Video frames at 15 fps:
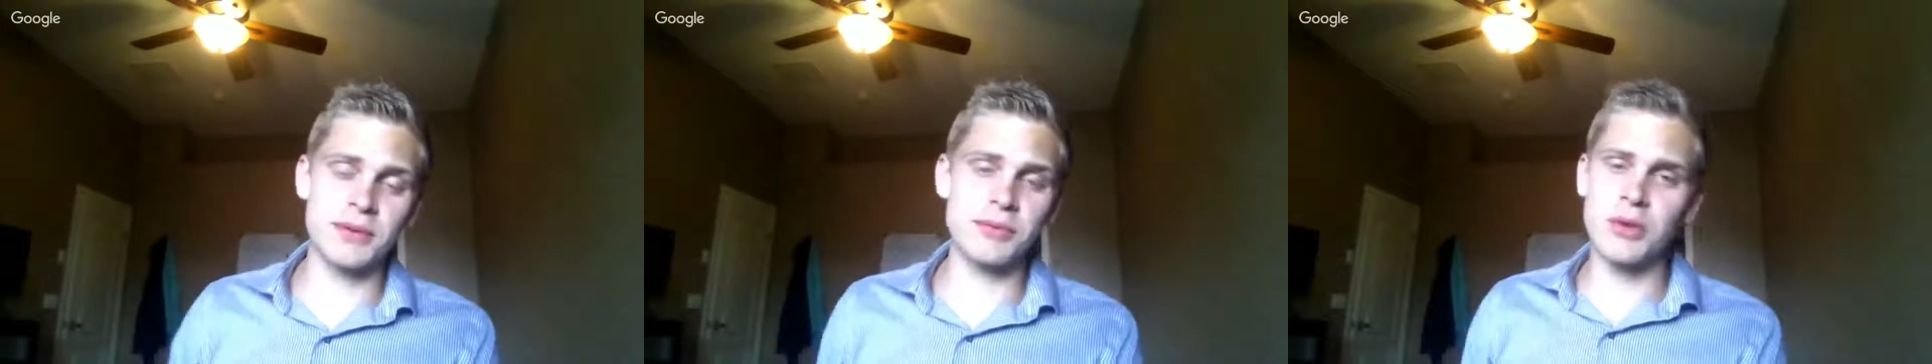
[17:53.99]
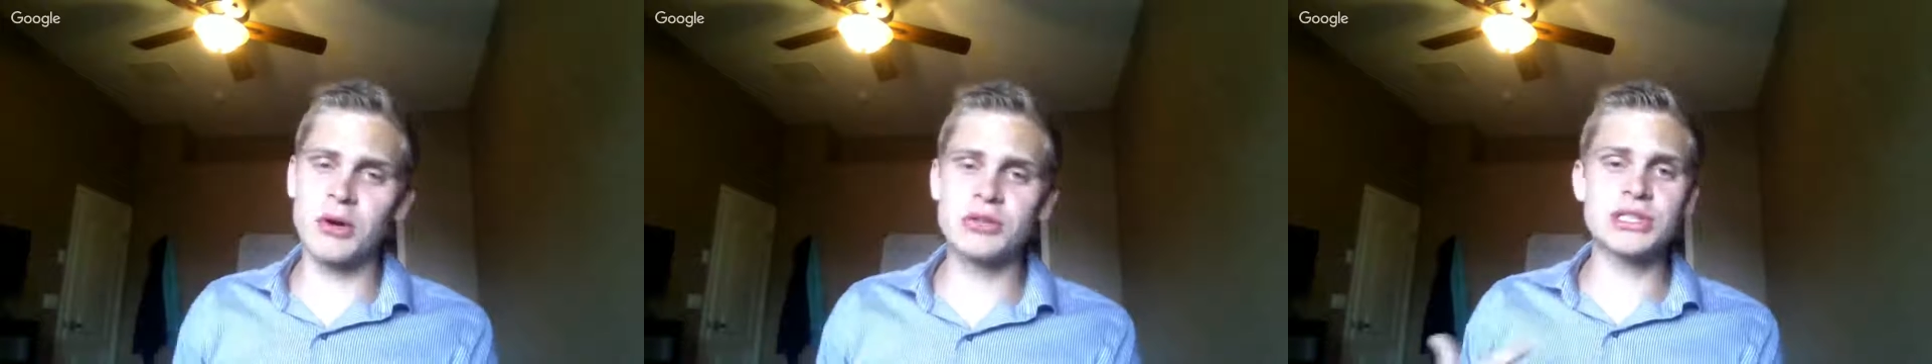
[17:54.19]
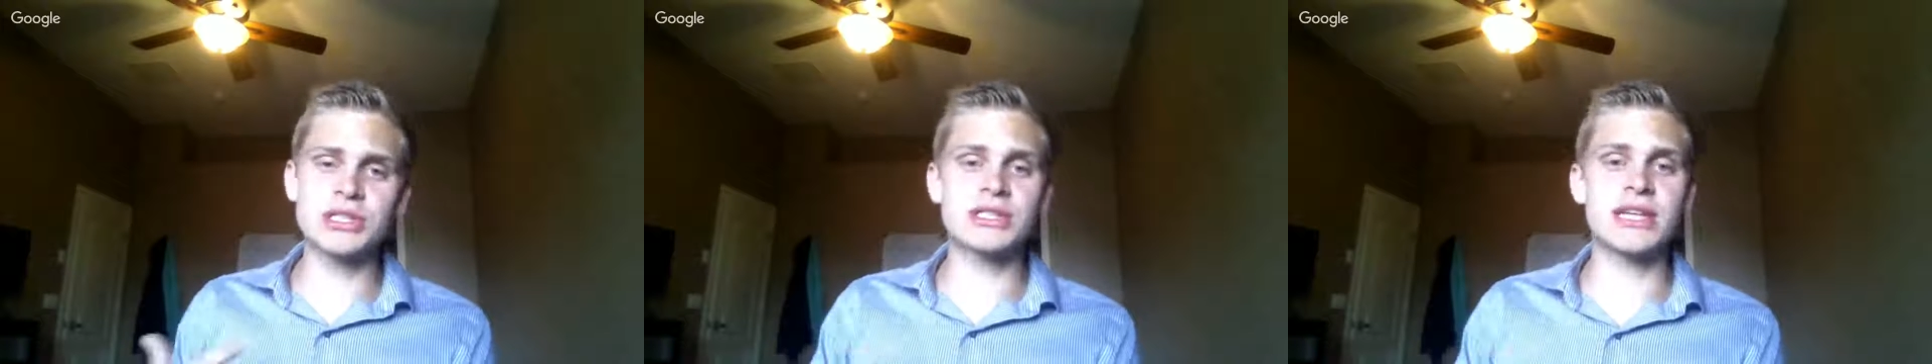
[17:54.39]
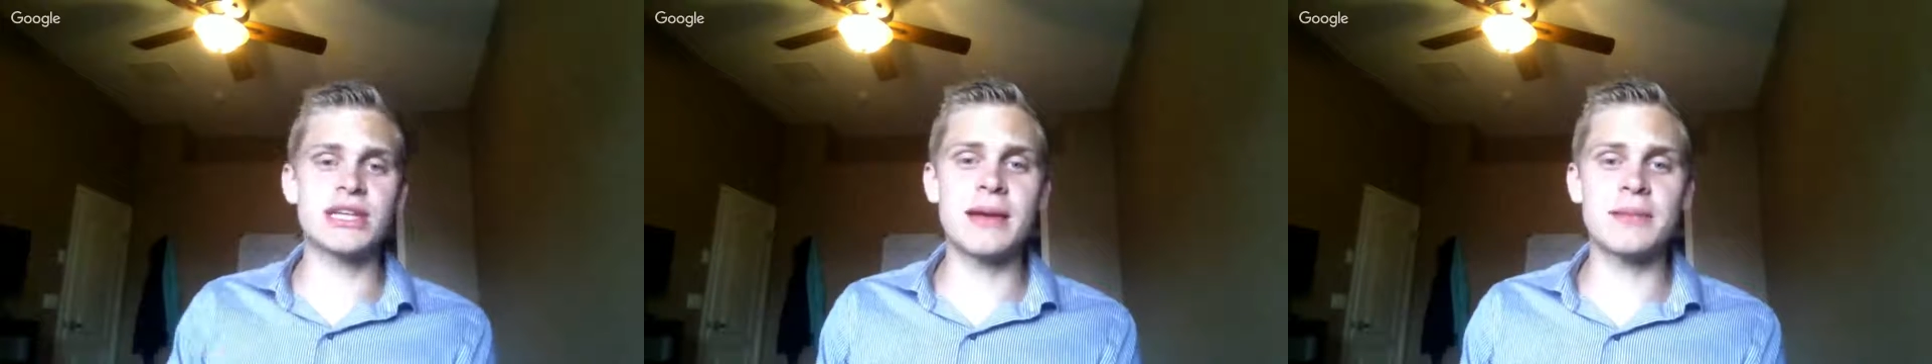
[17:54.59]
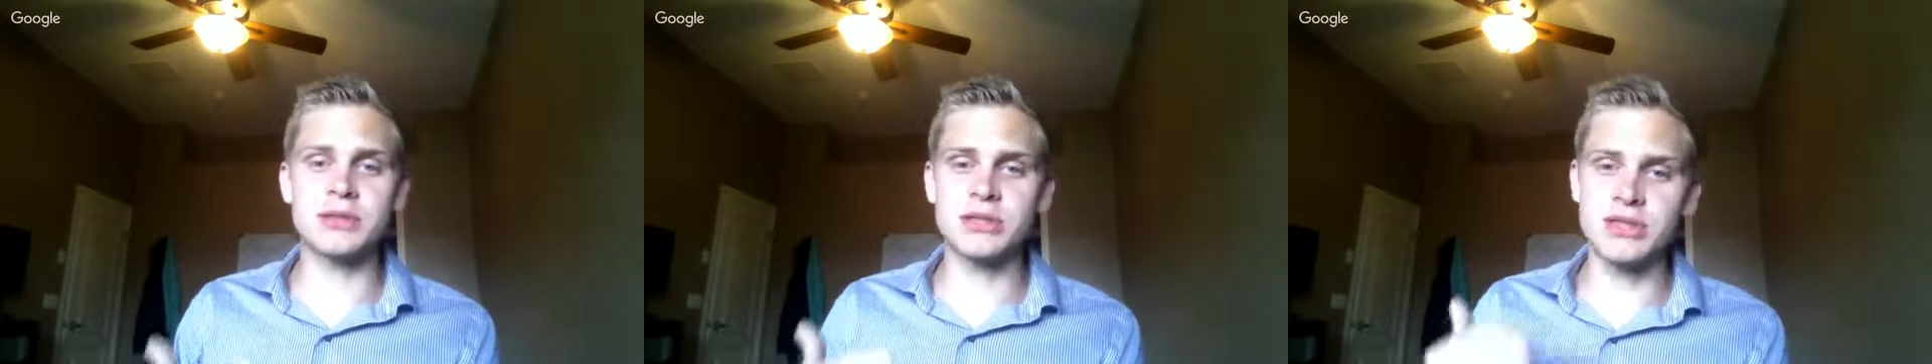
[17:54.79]
And most of the
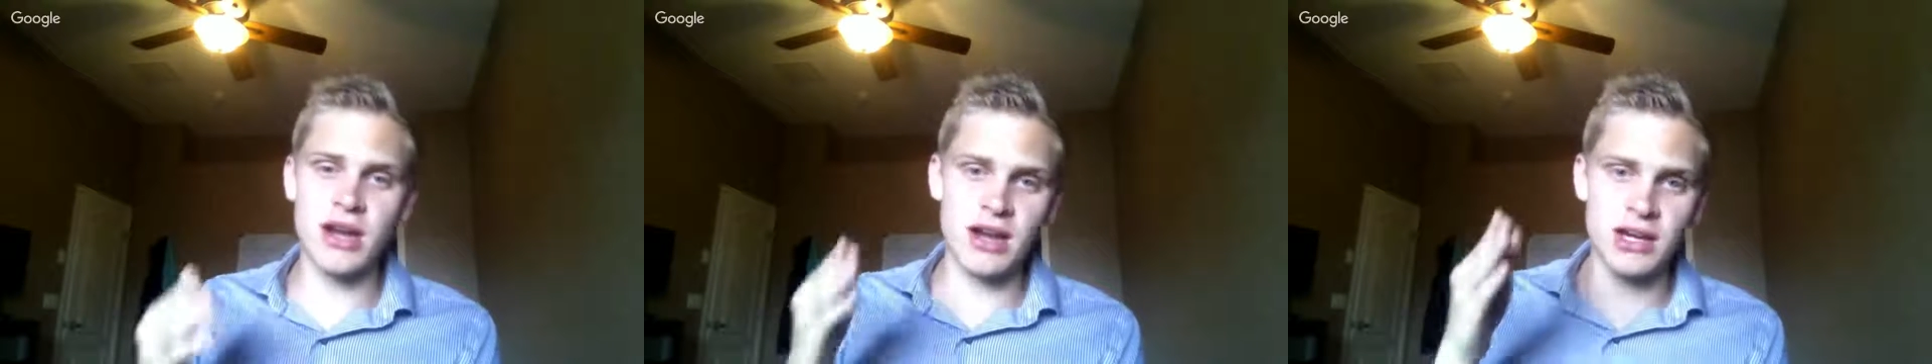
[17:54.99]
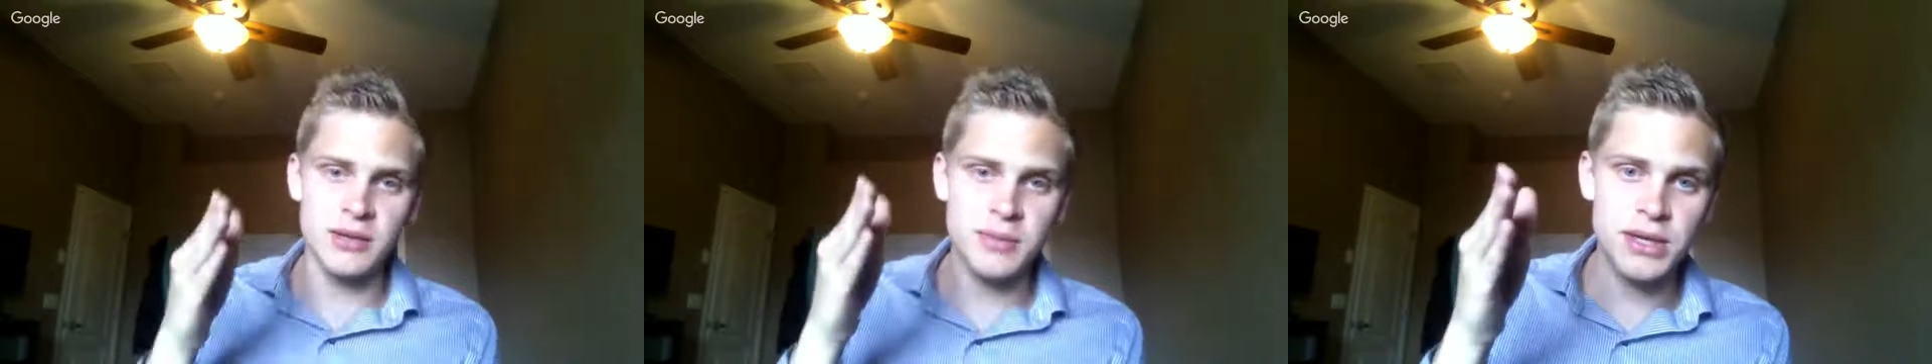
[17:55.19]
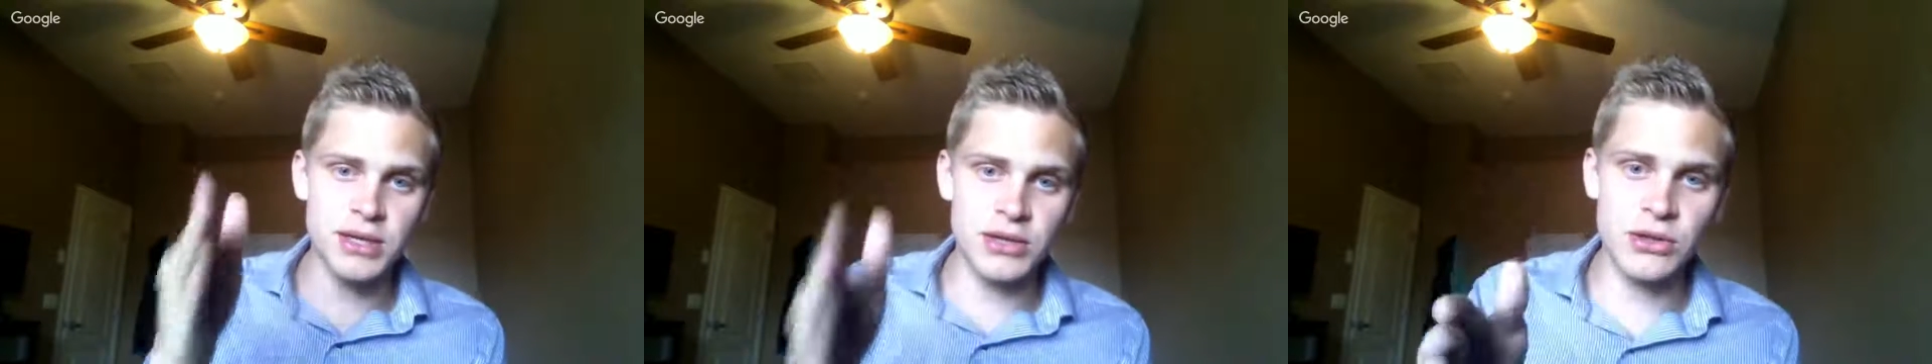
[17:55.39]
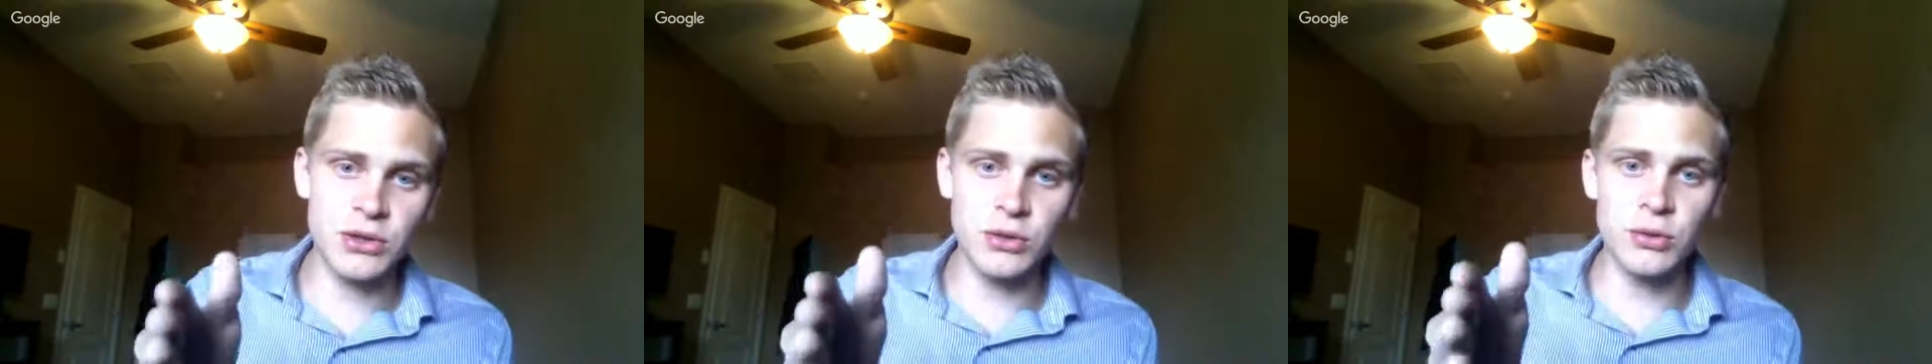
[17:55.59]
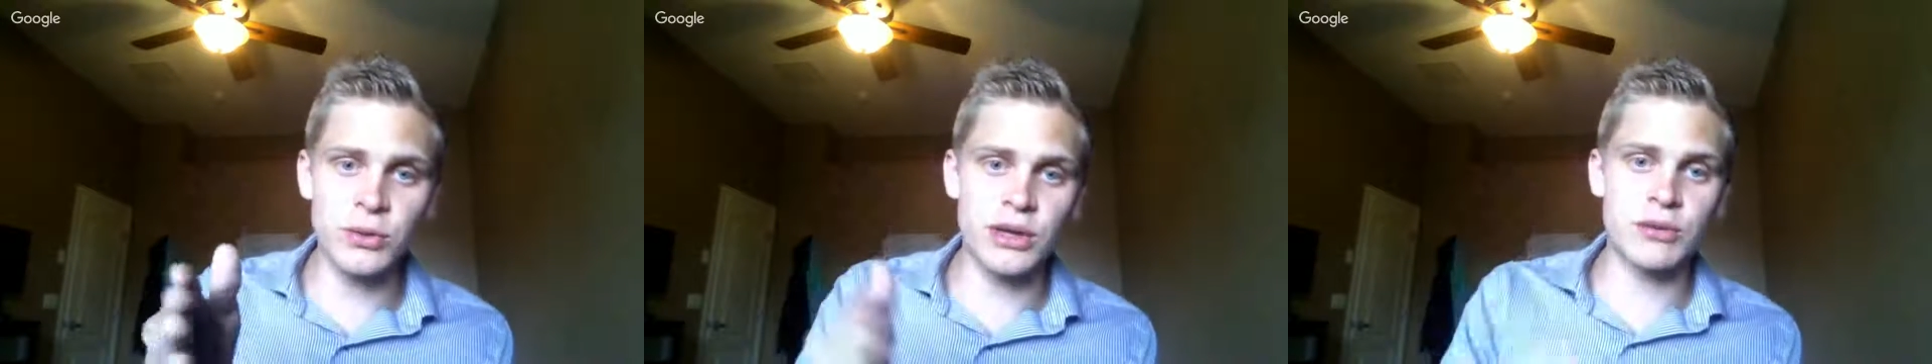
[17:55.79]
time, it's not going to be you